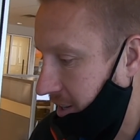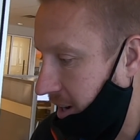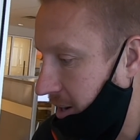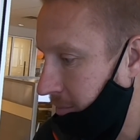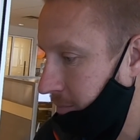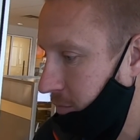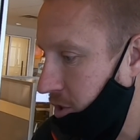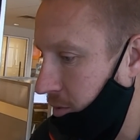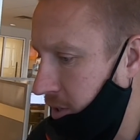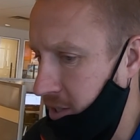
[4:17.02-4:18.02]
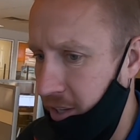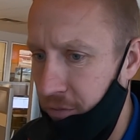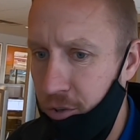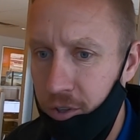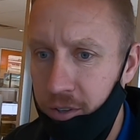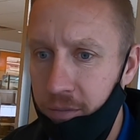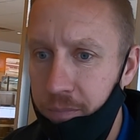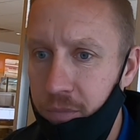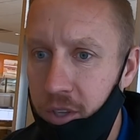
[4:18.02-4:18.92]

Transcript: Um, so just if you're